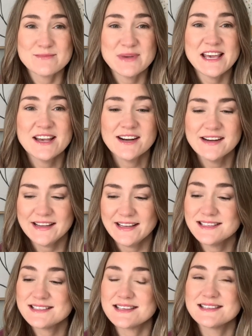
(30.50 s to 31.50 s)
here. It
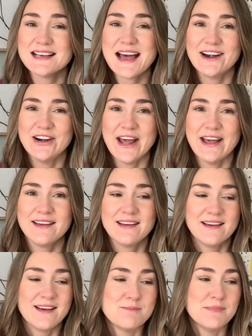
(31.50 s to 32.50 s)
is a Saturday.
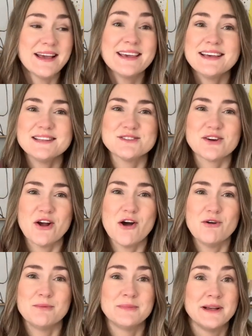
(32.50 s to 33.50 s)
My kids are
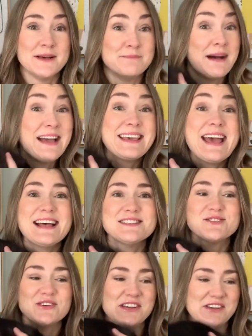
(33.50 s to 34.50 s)
home. My cats
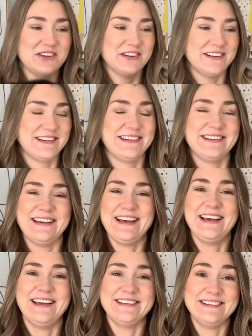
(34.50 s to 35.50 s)
are here.
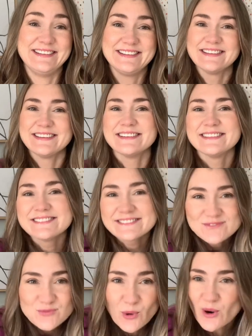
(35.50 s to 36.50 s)
And
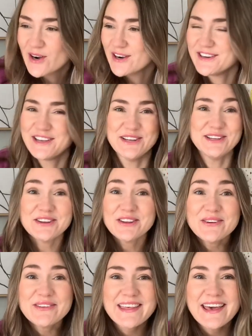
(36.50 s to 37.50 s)
we're gonna
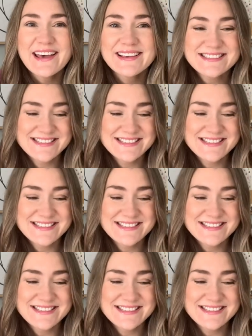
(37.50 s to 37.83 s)
do this.